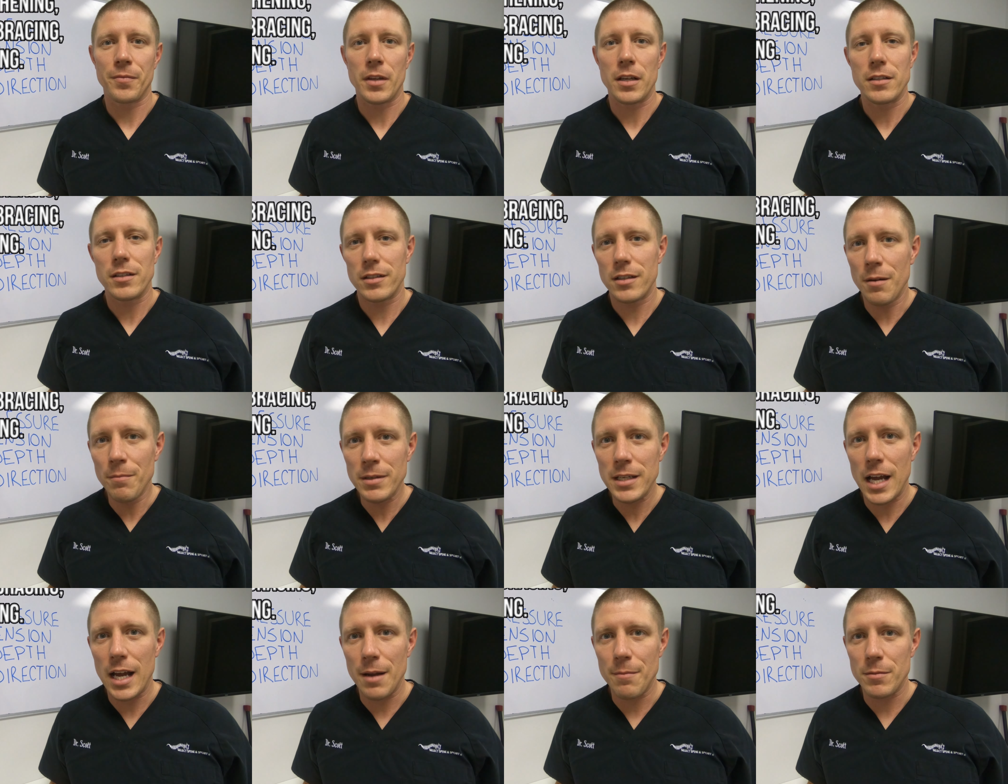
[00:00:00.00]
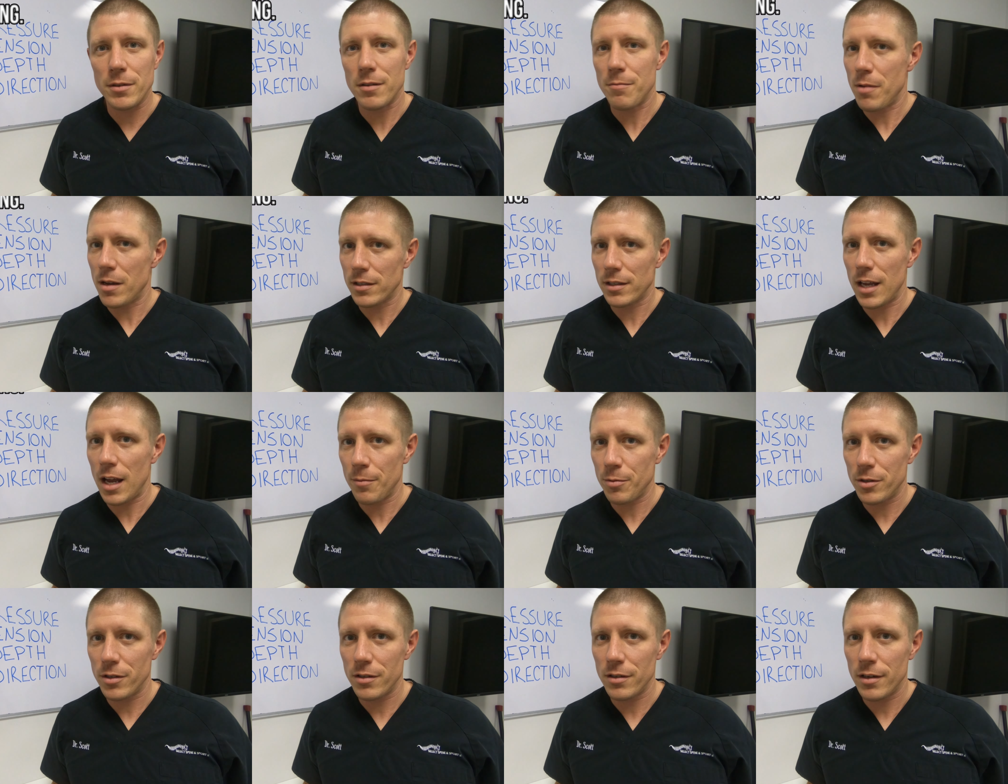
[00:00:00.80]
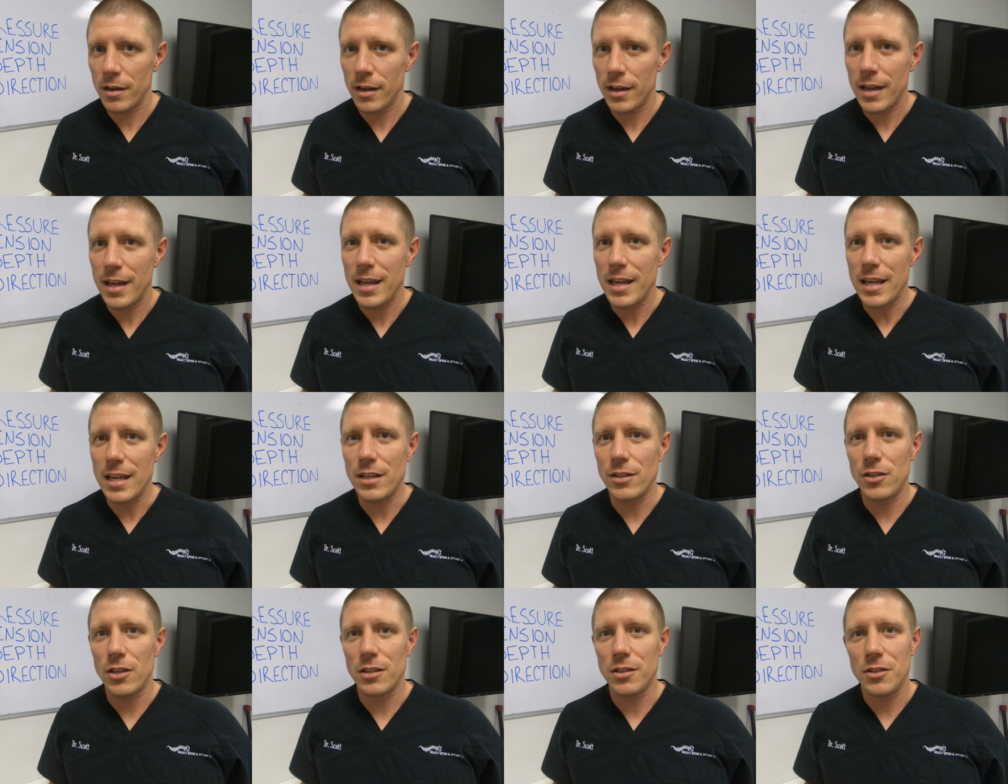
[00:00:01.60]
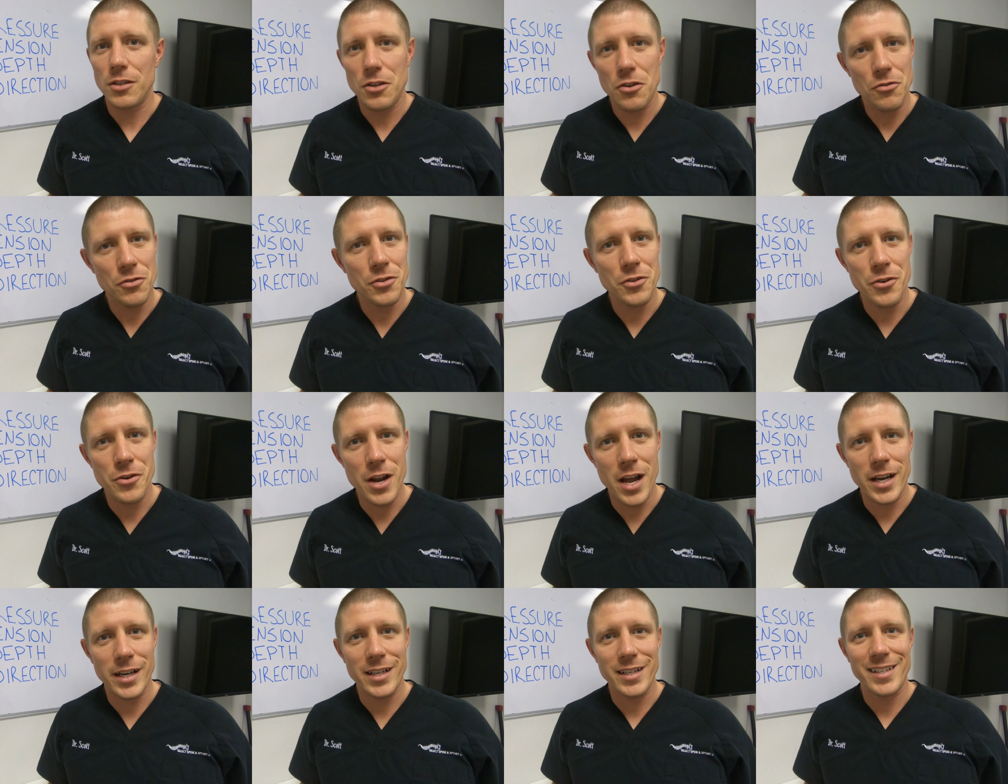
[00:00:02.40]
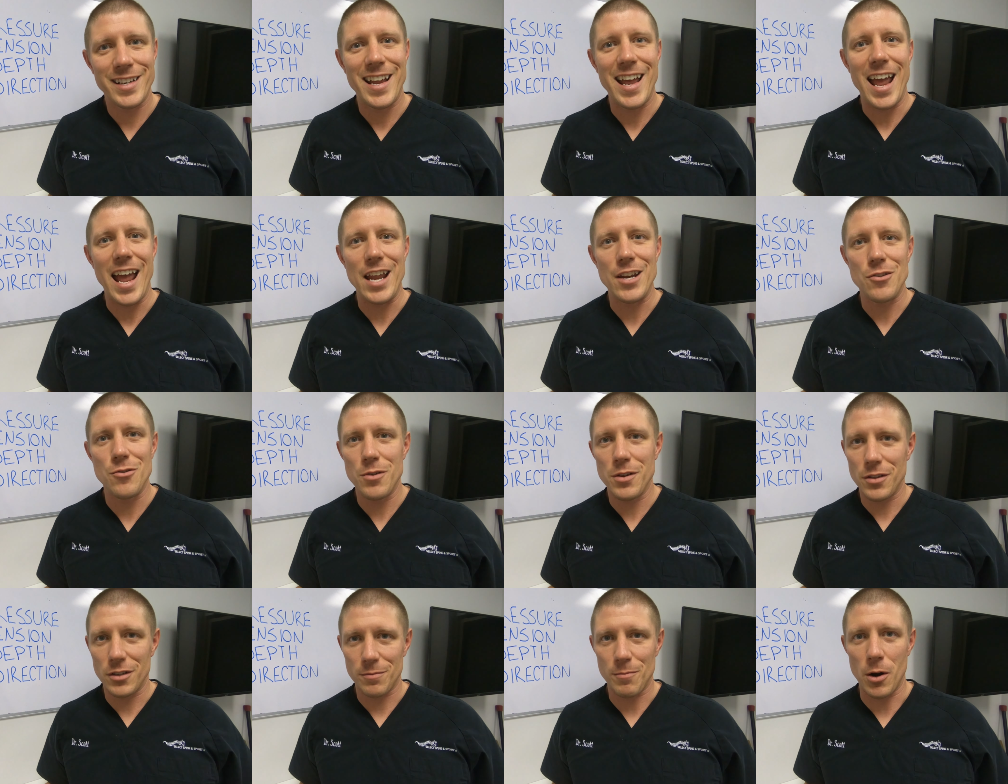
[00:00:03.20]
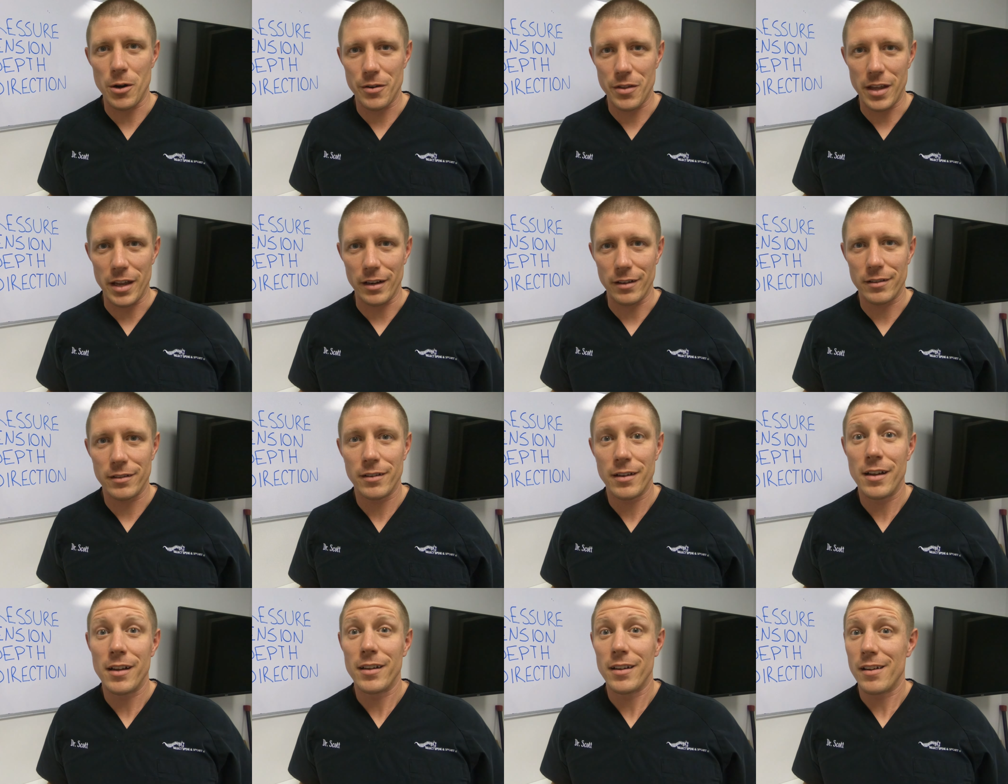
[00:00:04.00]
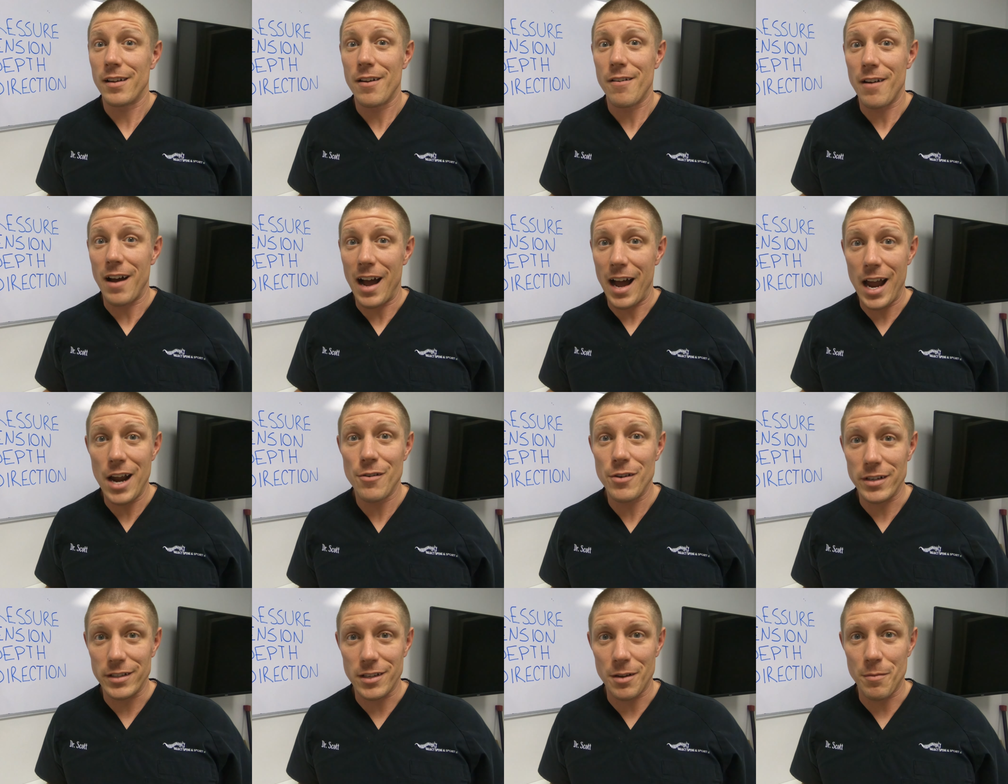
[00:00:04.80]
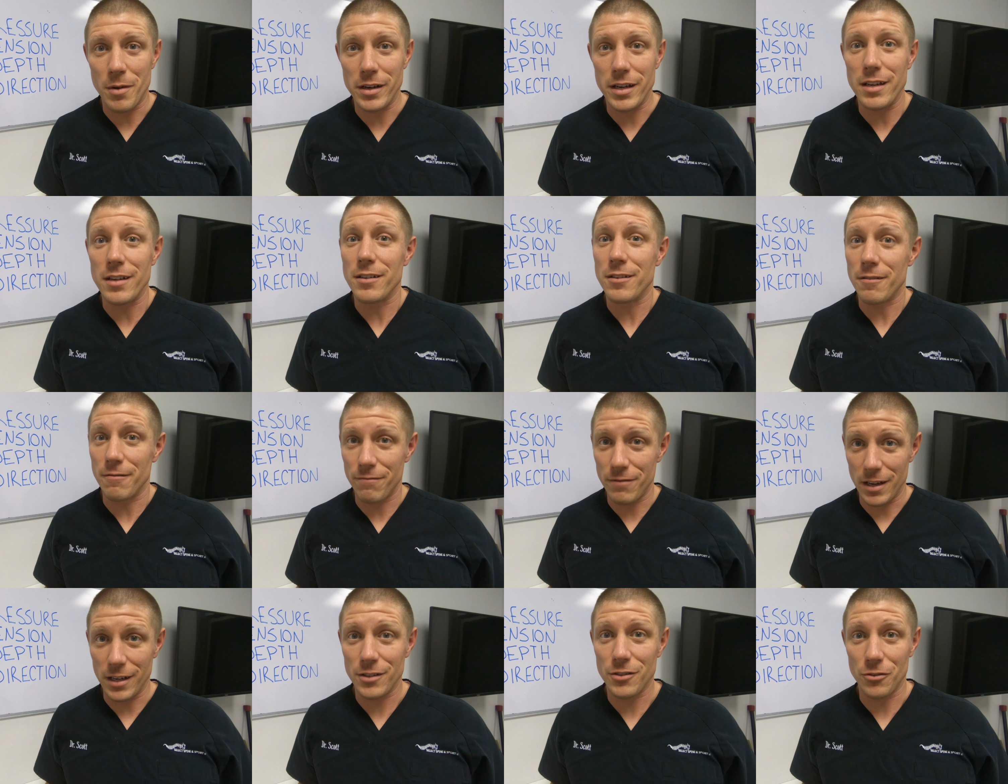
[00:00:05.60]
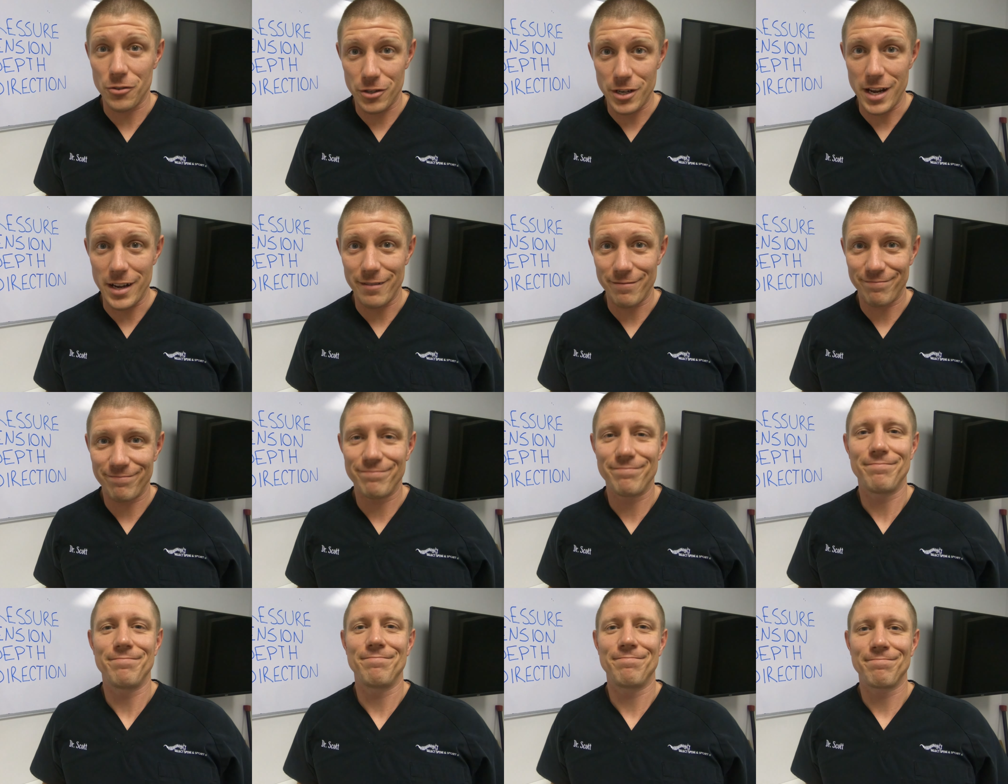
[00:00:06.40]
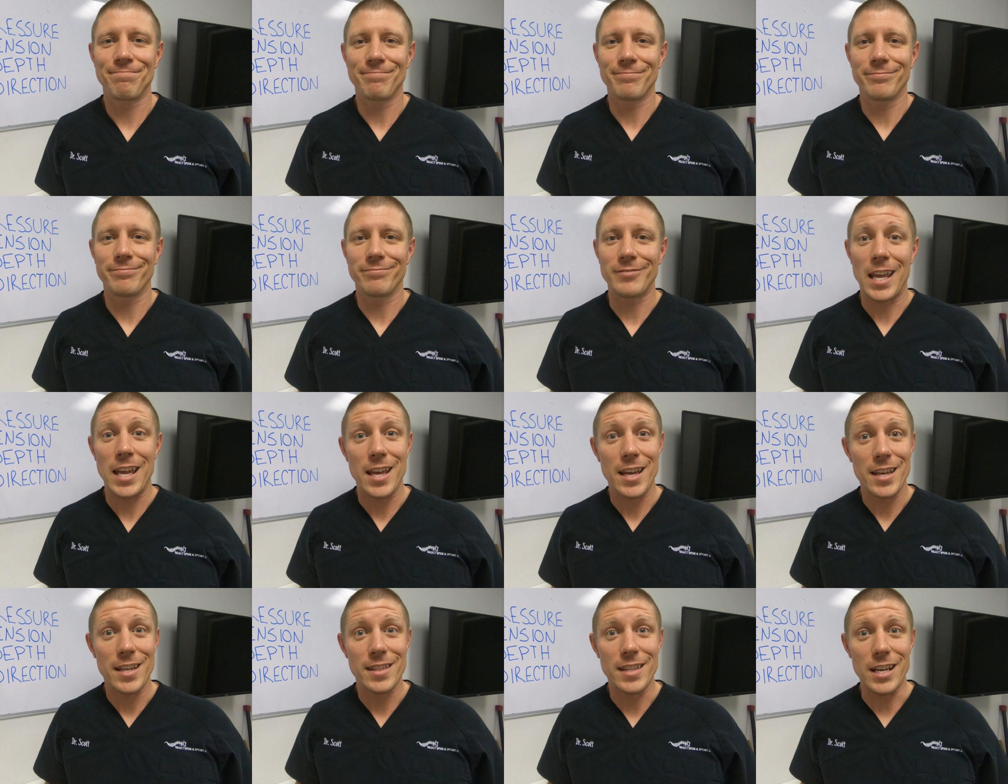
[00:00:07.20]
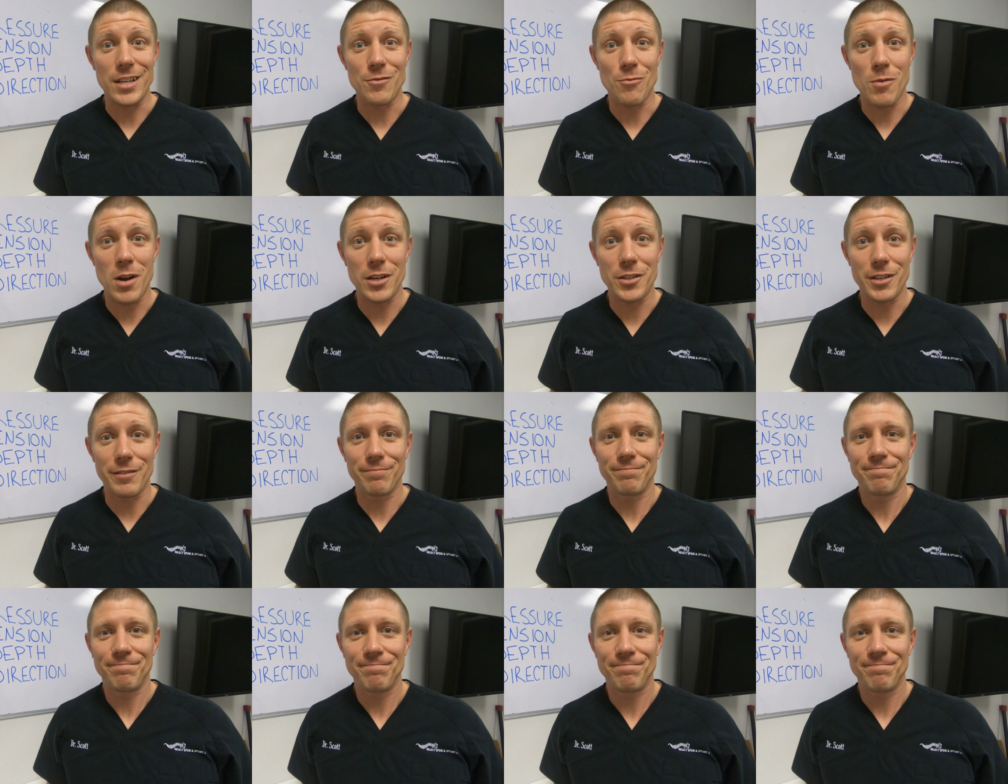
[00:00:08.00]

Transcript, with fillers: Sometimes the best option is just using your noggin and doing the smart thing hiring somebody to fix your shit. Thanks for watching.